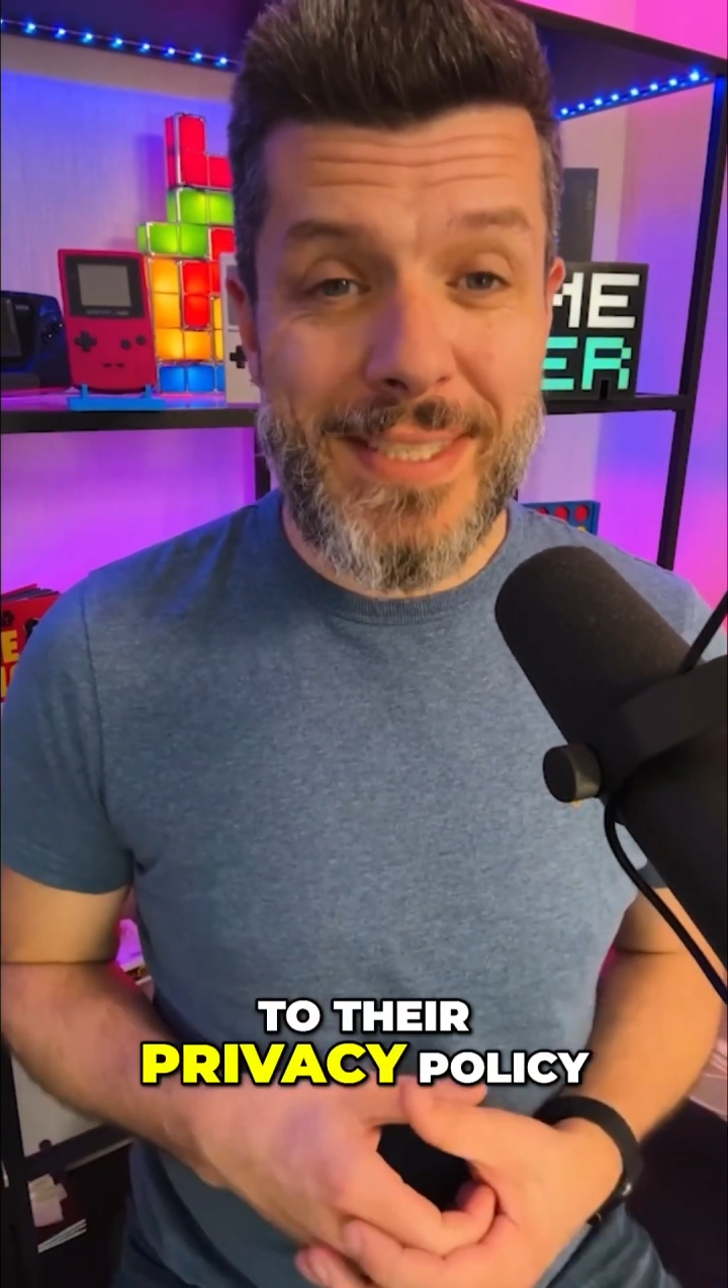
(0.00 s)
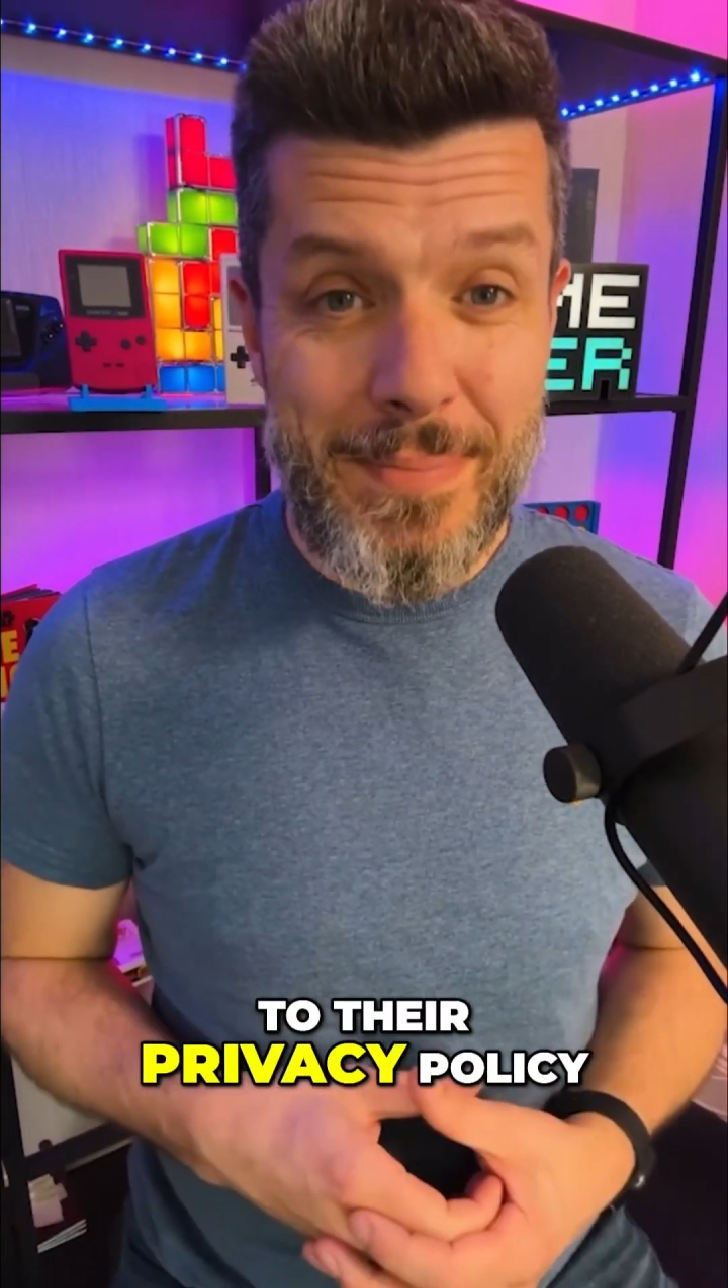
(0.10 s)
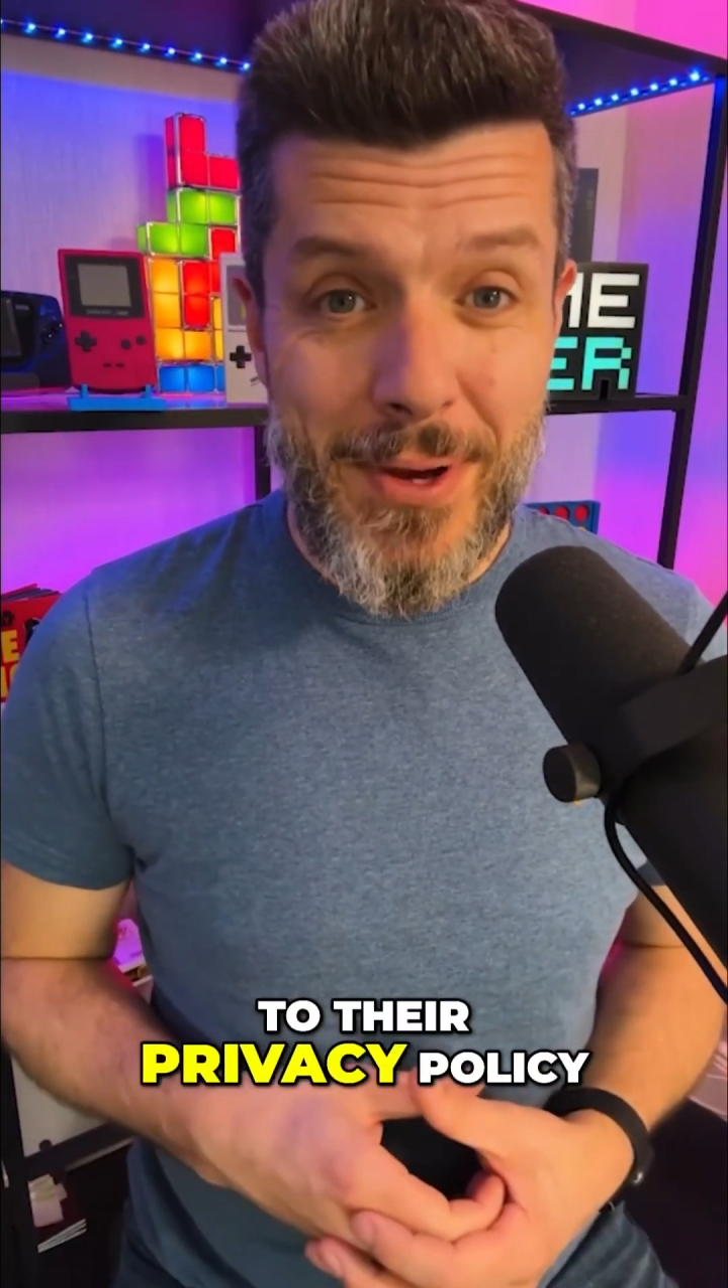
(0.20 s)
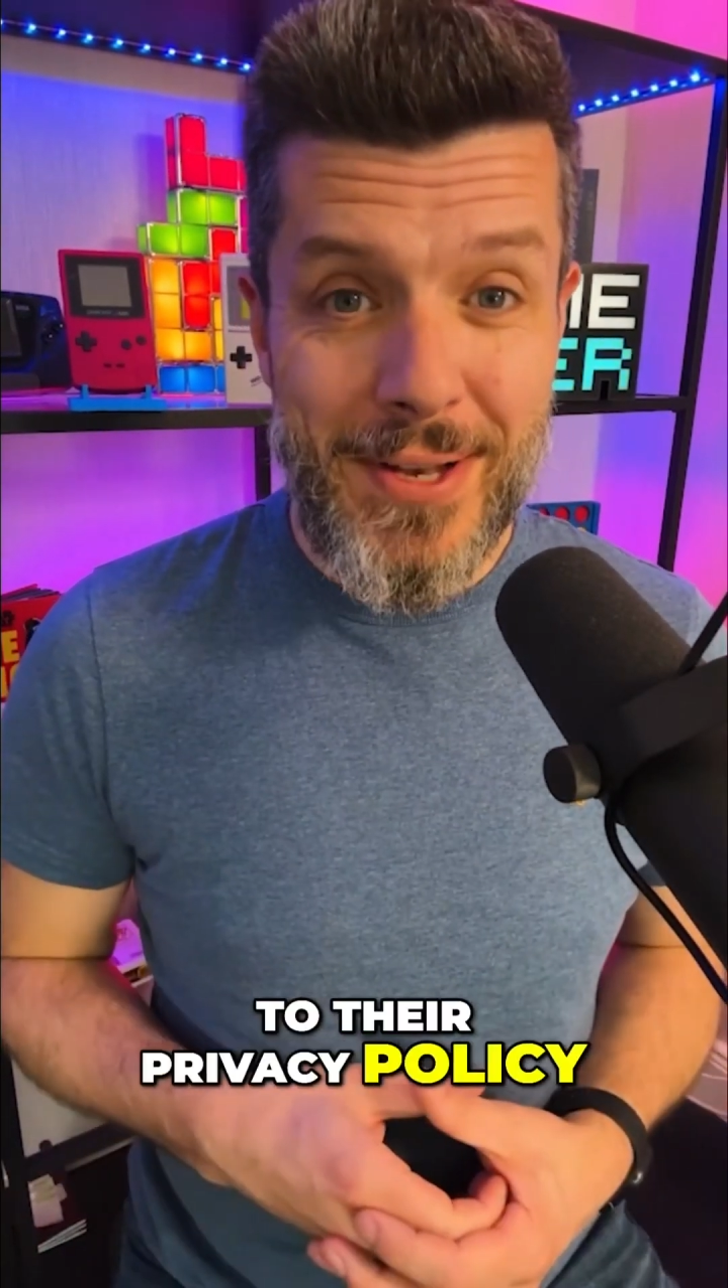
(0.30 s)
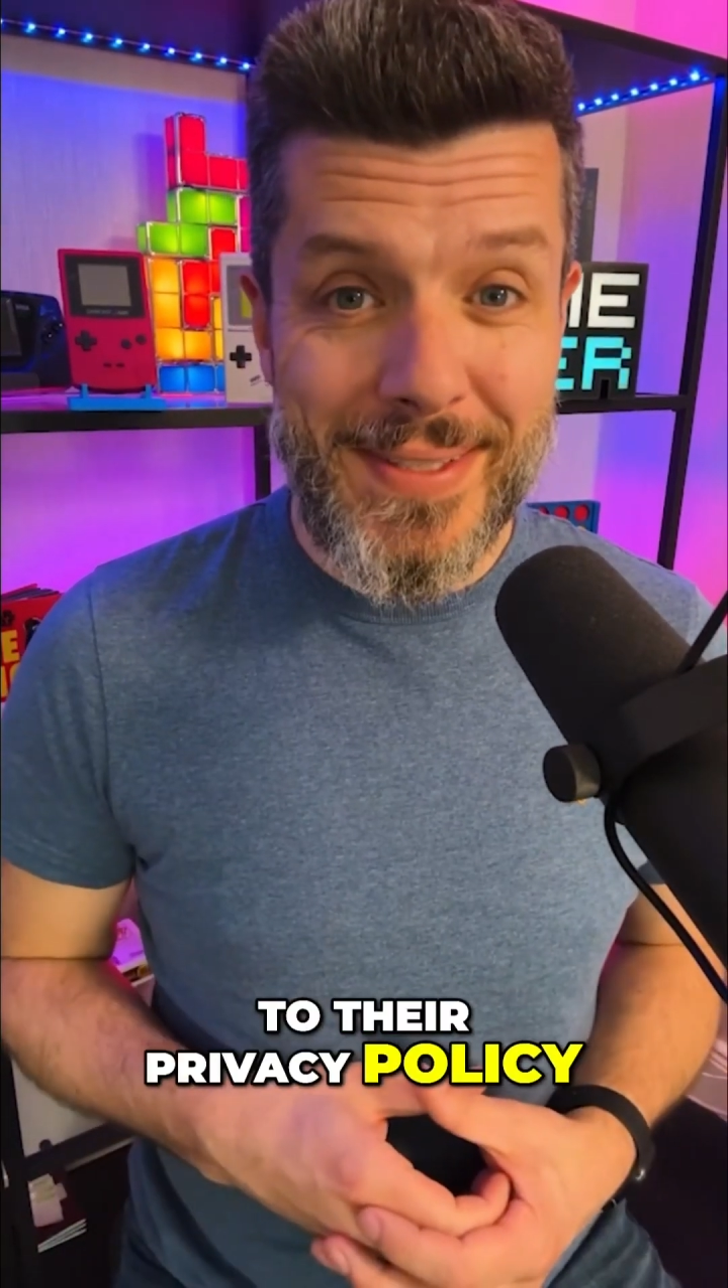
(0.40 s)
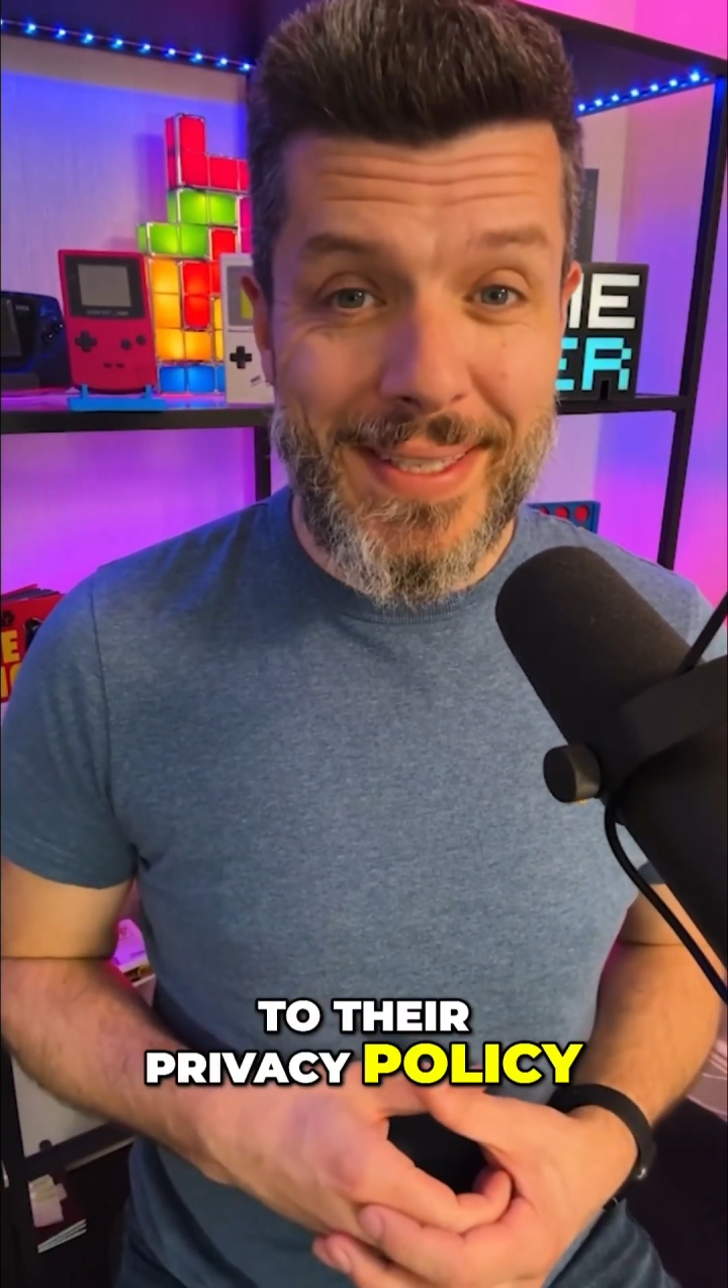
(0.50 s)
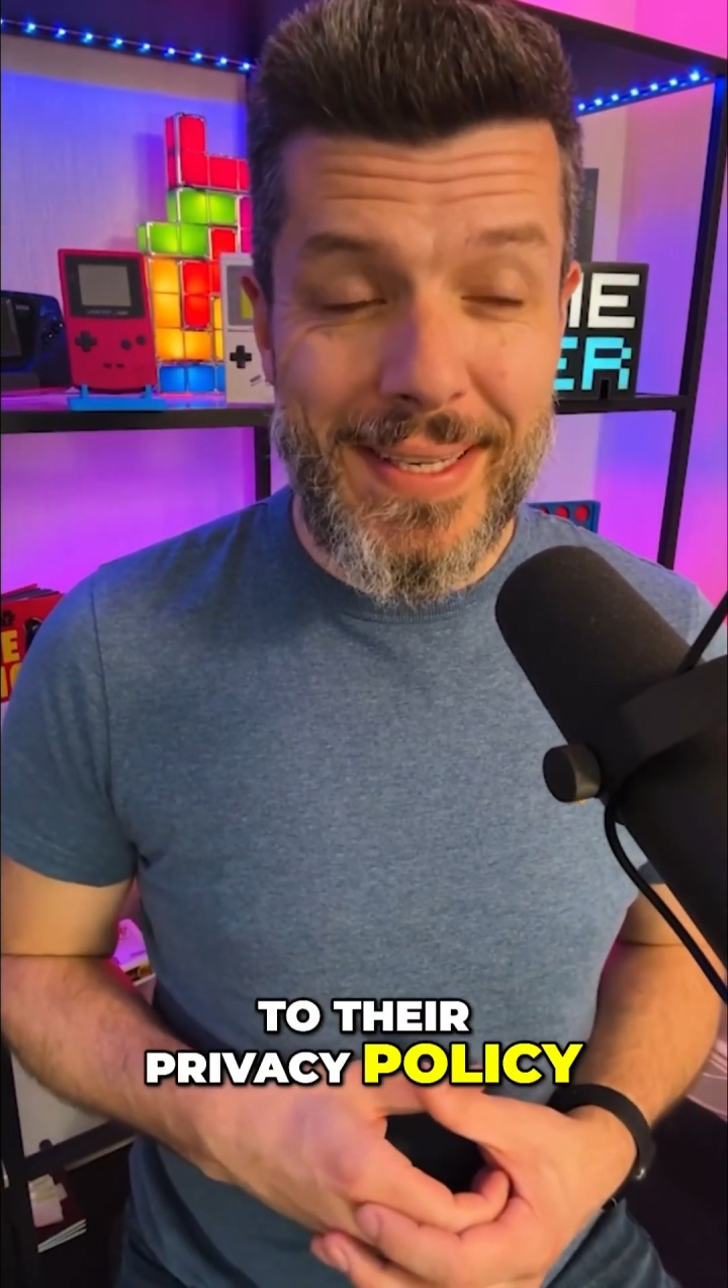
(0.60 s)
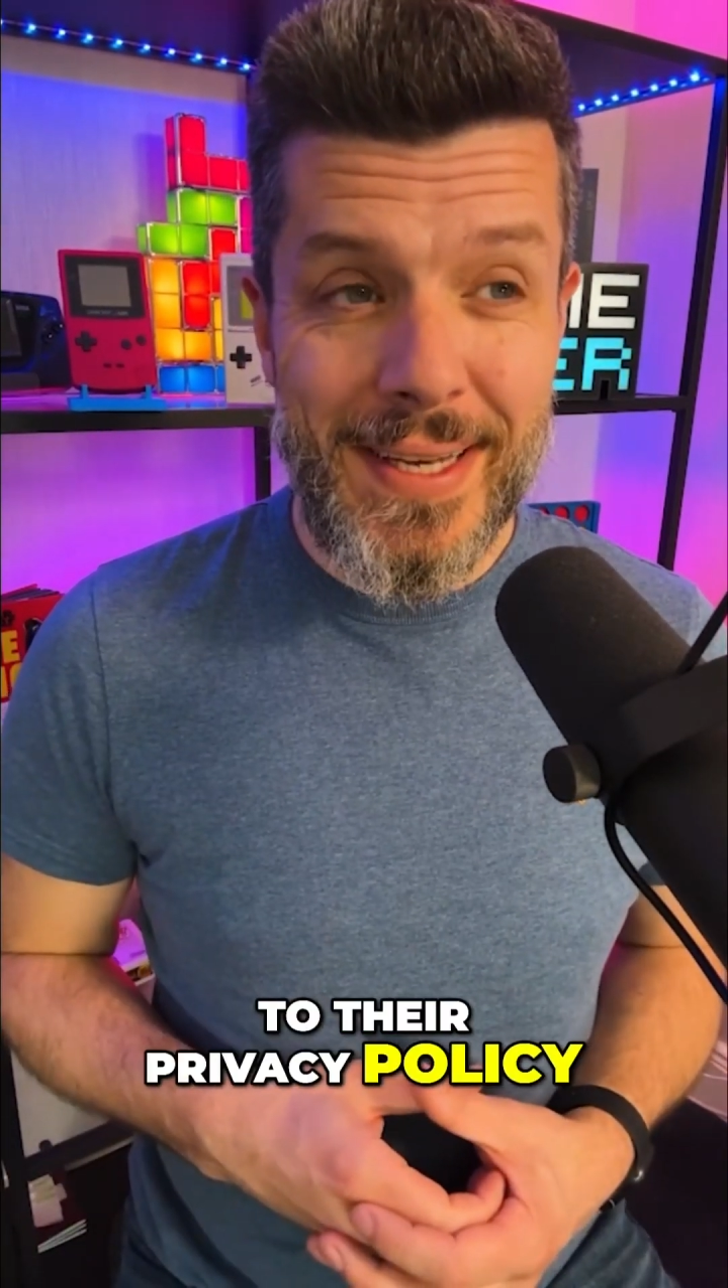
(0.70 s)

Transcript: policy.